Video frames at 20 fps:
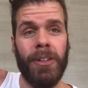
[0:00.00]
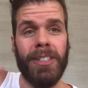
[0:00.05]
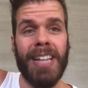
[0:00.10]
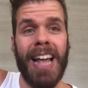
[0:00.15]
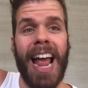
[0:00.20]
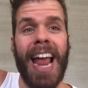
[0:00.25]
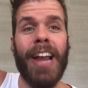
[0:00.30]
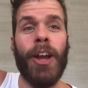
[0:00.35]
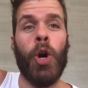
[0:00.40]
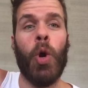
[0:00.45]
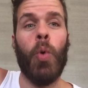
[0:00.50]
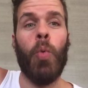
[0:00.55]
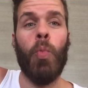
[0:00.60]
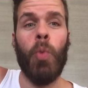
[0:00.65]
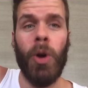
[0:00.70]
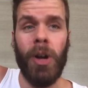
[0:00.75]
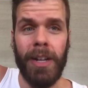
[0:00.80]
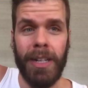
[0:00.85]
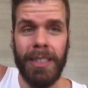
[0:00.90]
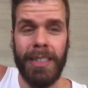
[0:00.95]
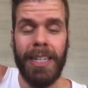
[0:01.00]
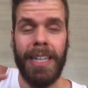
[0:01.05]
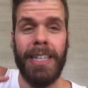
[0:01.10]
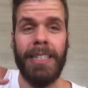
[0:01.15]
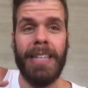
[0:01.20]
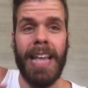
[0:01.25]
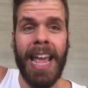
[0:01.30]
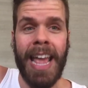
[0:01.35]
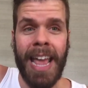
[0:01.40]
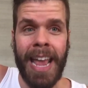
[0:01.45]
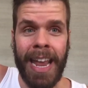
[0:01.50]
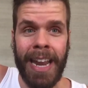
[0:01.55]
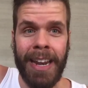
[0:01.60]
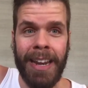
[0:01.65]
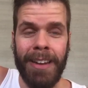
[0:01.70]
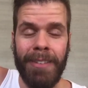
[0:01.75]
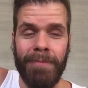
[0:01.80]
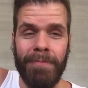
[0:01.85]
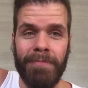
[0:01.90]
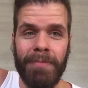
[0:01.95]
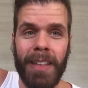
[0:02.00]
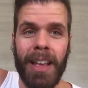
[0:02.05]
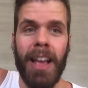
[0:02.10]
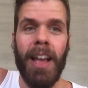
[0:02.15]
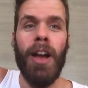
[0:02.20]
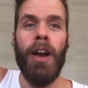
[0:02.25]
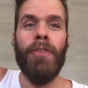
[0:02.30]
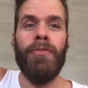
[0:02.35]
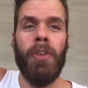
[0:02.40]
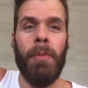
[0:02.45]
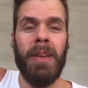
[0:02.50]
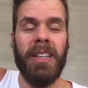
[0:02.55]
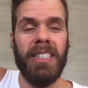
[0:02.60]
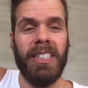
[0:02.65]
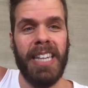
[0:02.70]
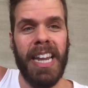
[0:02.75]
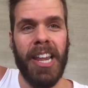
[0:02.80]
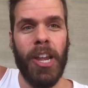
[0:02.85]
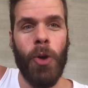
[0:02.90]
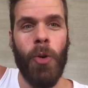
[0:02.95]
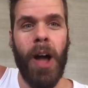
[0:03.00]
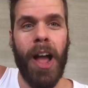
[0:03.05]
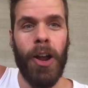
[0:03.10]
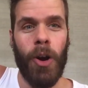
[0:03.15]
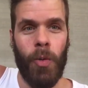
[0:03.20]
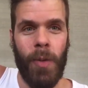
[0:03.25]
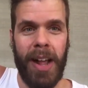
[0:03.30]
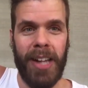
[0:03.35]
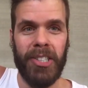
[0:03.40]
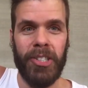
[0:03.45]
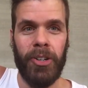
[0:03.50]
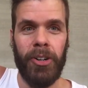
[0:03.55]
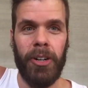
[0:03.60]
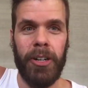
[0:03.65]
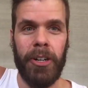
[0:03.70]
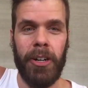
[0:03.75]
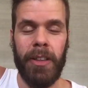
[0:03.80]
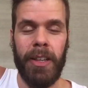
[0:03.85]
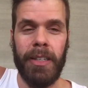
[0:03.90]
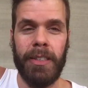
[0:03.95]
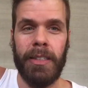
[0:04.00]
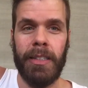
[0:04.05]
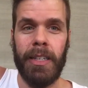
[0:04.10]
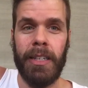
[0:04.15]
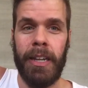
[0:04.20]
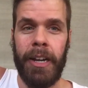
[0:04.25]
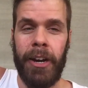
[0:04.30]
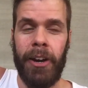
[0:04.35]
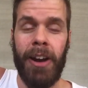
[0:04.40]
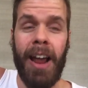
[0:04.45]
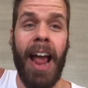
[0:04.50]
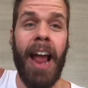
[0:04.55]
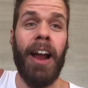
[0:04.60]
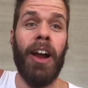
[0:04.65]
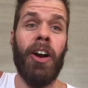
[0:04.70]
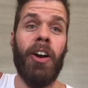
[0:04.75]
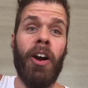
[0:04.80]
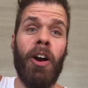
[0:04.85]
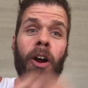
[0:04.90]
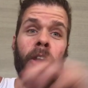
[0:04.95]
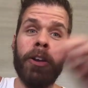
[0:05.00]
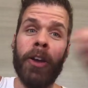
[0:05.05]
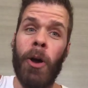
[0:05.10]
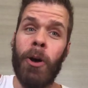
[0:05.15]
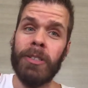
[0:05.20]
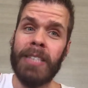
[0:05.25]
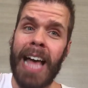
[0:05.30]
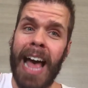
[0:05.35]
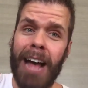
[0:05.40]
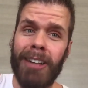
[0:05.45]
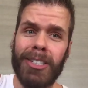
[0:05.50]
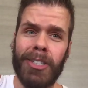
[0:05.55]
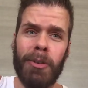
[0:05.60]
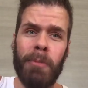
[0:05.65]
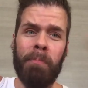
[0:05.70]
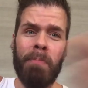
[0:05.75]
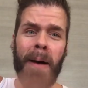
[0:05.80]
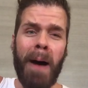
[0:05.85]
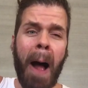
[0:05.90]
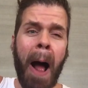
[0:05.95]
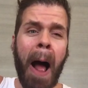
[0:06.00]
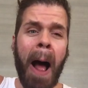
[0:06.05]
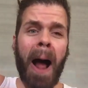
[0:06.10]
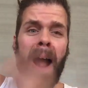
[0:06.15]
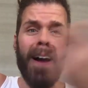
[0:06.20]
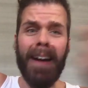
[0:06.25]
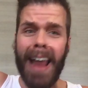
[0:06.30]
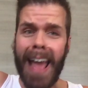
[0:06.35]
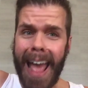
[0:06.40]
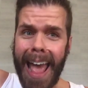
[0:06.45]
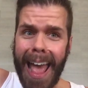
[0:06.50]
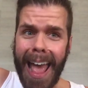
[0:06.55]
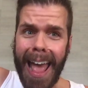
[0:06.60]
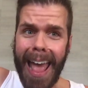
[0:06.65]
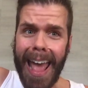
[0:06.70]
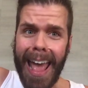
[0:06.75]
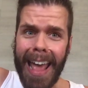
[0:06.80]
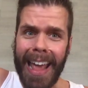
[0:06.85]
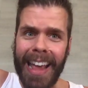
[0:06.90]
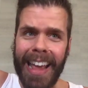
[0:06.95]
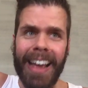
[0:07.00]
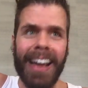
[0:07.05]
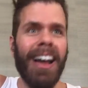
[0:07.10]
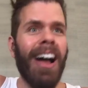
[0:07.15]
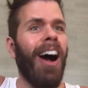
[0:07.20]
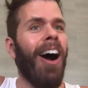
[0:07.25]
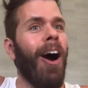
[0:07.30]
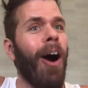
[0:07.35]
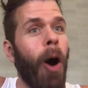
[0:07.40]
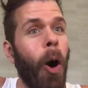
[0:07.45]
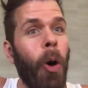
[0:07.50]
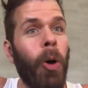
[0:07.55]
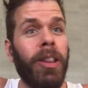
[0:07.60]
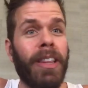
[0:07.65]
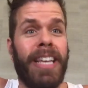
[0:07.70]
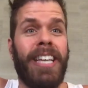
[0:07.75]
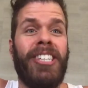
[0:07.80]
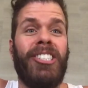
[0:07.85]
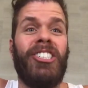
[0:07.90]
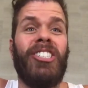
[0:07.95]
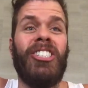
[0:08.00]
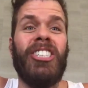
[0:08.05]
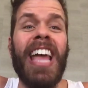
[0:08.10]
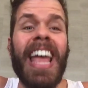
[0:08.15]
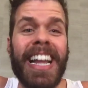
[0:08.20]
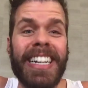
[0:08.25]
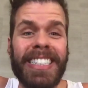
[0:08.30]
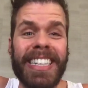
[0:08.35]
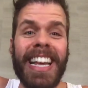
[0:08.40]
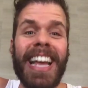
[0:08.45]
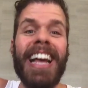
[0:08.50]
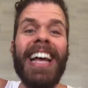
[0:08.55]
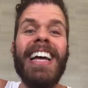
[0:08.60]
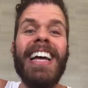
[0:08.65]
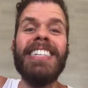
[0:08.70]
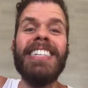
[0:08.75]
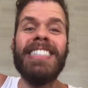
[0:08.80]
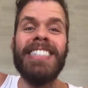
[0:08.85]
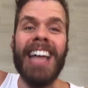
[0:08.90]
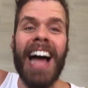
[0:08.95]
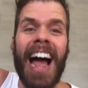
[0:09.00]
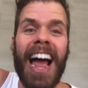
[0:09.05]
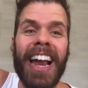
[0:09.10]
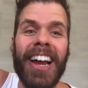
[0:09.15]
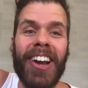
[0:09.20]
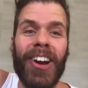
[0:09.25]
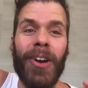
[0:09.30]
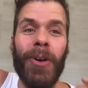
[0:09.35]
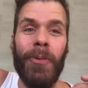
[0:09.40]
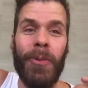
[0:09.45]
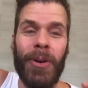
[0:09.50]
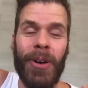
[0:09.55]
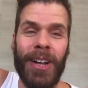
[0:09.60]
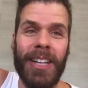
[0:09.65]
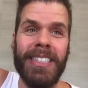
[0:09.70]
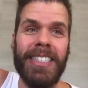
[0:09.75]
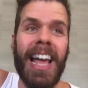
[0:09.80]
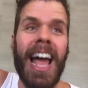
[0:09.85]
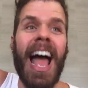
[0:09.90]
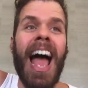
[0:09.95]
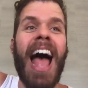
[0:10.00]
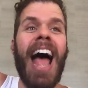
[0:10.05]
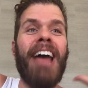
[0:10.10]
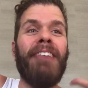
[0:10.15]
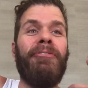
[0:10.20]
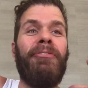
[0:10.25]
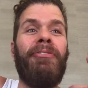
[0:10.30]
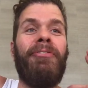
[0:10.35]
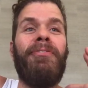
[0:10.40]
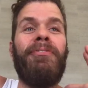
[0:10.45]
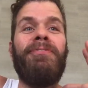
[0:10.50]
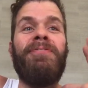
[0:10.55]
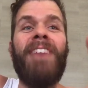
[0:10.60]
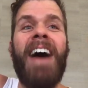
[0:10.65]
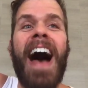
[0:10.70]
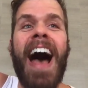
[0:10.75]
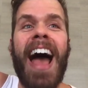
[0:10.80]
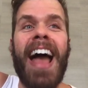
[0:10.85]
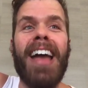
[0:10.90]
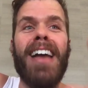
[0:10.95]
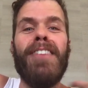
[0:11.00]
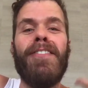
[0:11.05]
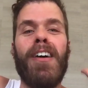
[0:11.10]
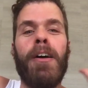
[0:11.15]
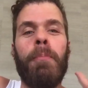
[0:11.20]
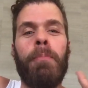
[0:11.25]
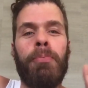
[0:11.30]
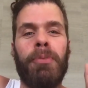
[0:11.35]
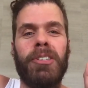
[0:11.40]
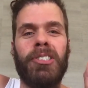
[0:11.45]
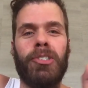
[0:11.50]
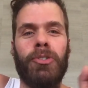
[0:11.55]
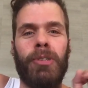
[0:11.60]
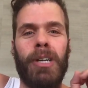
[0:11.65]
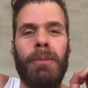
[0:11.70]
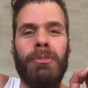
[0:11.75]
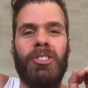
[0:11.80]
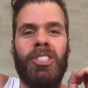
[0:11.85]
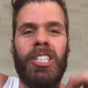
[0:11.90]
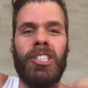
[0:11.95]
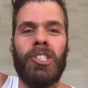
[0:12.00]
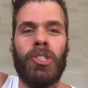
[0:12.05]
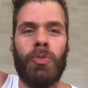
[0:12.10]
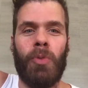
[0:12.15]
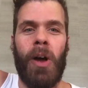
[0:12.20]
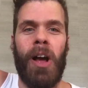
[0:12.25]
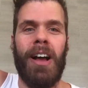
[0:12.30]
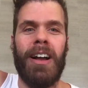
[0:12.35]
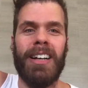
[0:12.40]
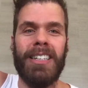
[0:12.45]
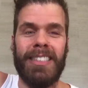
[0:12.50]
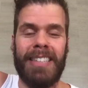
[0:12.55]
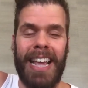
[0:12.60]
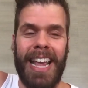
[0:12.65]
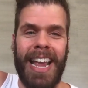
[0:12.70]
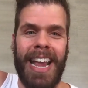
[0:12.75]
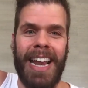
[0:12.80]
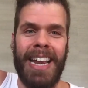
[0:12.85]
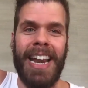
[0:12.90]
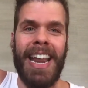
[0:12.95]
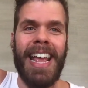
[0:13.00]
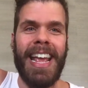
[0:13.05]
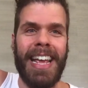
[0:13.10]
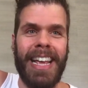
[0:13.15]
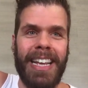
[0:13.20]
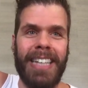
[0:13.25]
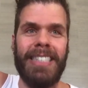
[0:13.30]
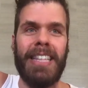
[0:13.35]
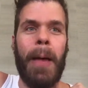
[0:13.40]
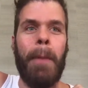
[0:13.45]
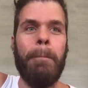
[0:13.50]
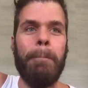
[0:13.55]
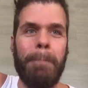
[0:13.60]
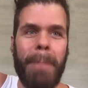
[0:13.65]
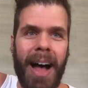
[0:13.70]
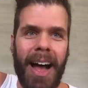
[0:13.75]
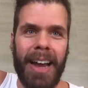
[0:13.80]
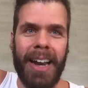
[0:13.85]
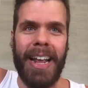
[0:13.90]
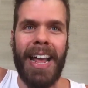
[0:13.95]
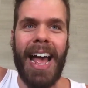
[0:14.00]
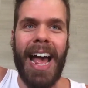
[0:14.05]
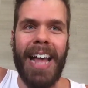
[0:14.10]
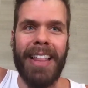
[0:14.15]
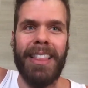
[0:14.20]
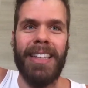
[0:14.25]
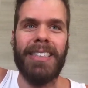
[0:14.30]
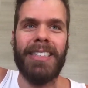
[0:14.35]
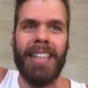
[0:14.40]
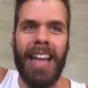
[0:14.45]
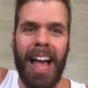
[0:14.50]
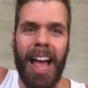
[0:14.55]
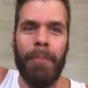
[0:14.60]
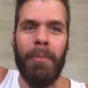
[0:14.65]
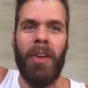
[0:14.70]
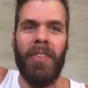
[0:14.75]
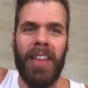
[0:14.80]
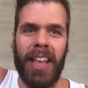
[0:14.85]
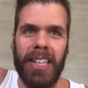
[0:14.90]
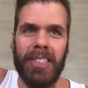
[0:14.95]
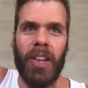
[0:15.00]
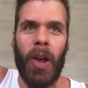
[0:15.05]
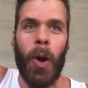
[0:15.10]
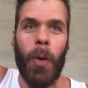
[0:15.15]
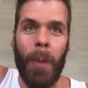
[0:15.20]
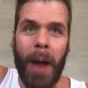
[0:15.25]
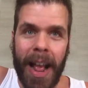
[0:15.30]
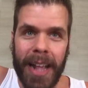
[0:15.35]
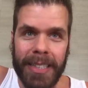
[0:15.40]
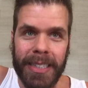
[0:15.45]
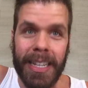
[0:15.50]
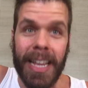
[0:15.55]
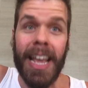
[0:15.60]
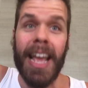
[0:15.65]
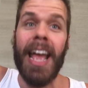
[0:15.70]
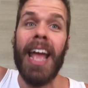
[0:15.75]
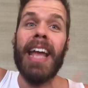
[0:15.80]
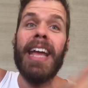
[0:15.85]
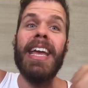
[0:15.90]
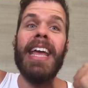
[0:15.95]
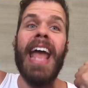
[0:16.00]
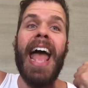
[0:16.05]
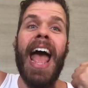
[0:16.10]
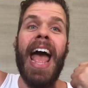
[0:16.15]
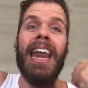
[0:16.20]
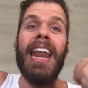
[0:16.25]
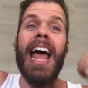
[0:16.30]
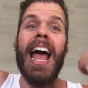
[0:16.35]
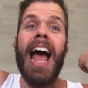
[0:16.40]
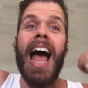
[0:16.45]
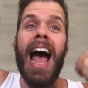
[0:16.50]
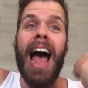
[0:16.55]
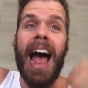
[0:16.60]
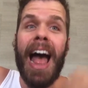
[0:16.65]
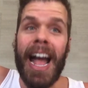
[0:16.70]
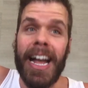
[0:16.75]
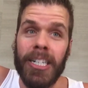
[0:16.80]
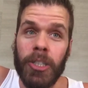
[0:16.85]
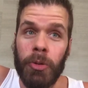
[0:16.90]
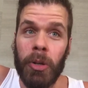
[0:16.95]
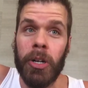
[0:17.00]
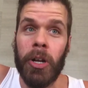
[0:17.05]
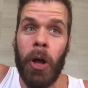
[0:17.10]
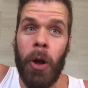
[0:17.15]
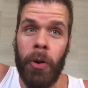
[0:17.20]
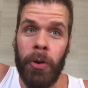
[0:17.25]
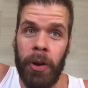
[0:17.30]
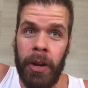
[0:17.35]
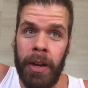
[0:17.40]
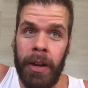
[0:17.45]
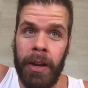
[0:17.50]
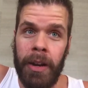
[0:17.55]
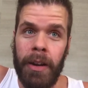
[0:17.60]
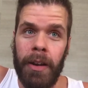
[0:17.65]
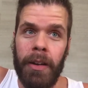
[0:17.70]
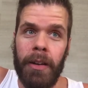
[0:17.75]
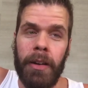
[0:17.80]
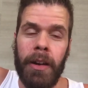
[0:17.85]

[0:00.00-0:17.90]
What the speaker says: for Tiger Woods is in from his DUI arrest earlier this year, and girl knows how to party! Holy shit! Tiger Woods had 5 prescription drugs in his body at the time of his arrest. He had hydrocodone,